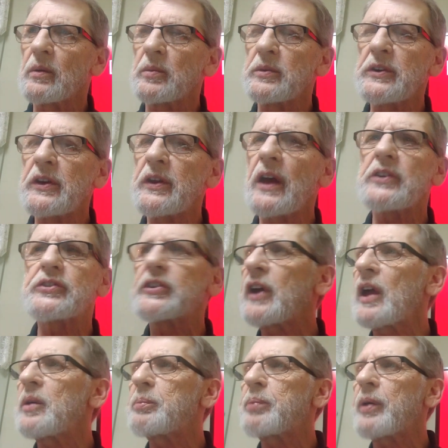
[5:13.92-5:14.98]
We need to
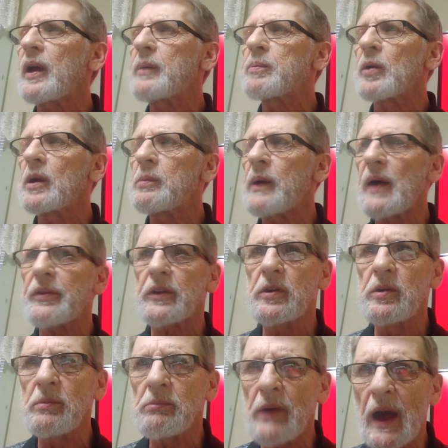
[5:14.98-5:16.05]
educate people about the
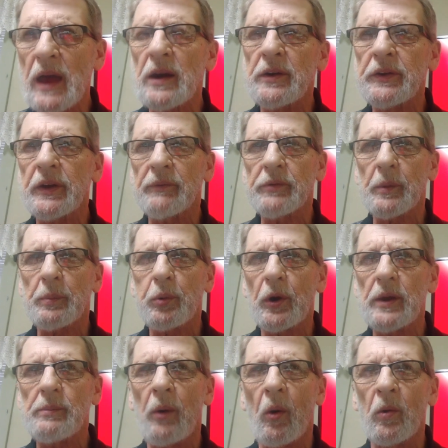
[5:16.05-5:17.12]
humanity of the
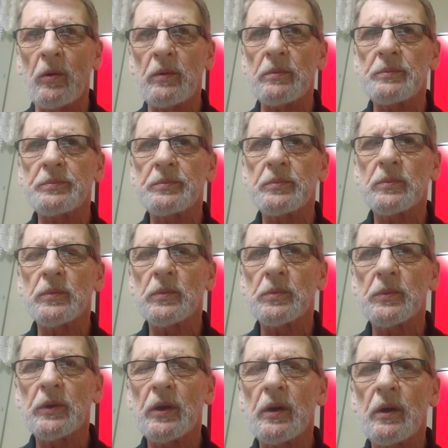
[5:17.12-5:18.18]
preborn.
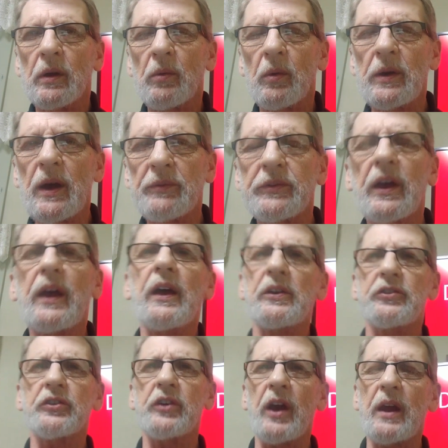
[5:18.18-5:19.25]
We have to
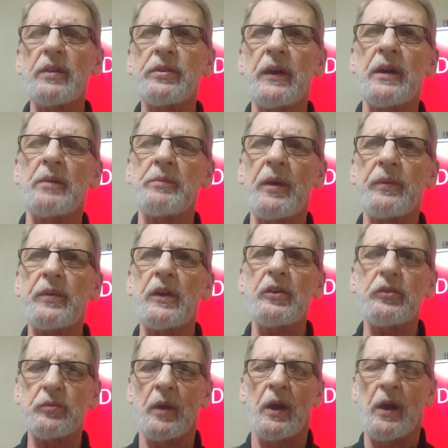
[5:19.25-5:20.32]
educate them that
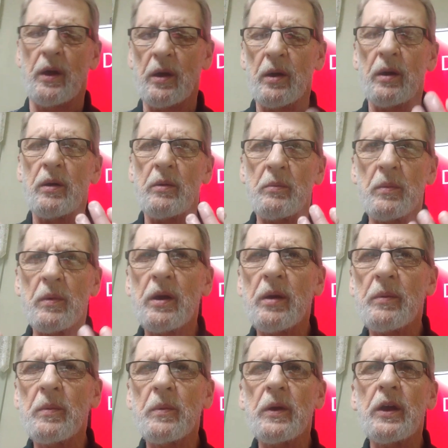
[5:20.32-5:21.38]
this
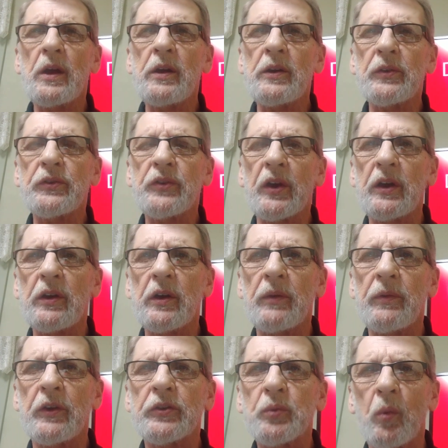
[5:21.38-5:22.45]
entity
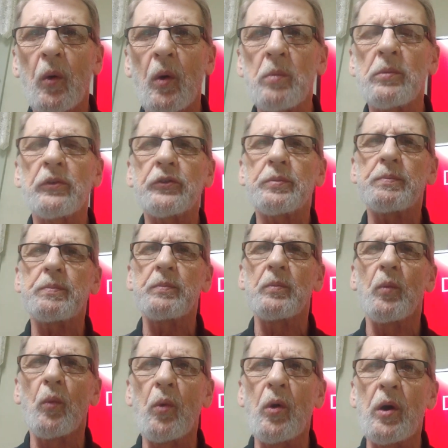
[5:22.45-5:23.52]
in this woman's
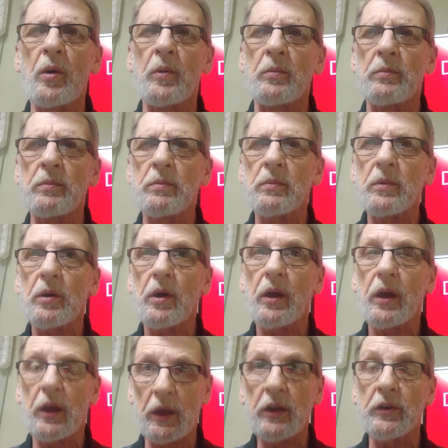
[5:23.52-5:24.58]
womb
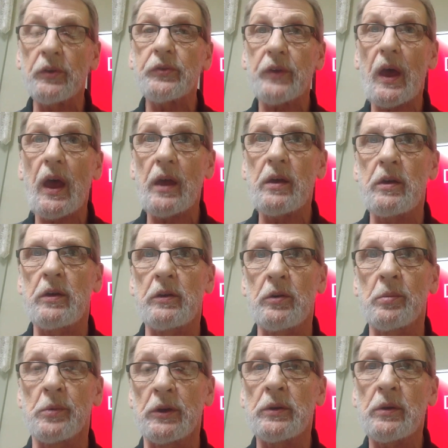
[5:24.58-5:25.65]
is a
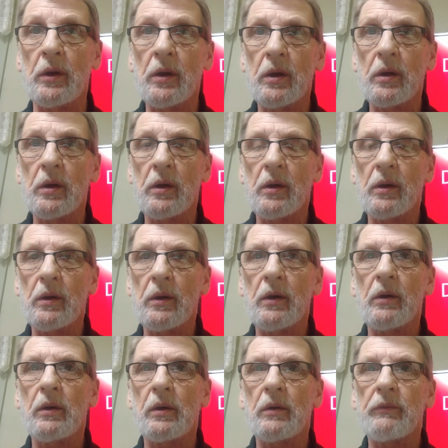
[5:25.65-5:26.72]
human,
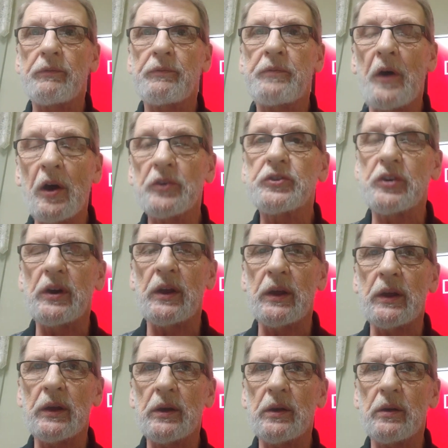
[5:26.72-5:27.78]

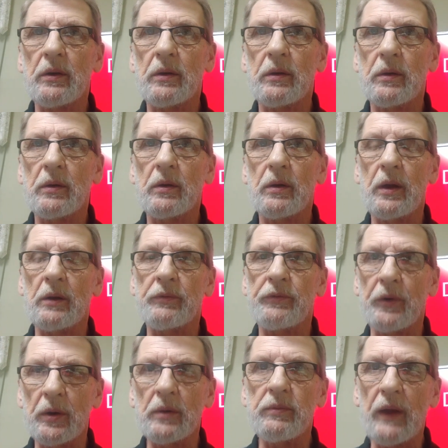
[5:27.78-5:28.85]
functioning and
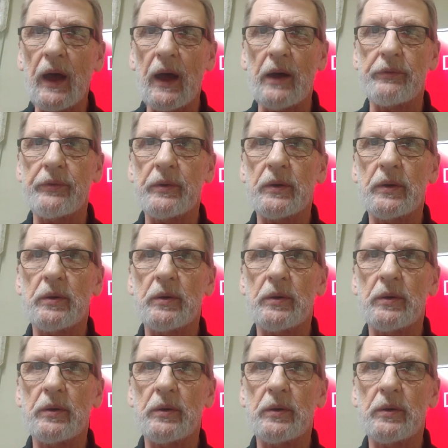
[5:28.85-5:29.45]
full of life.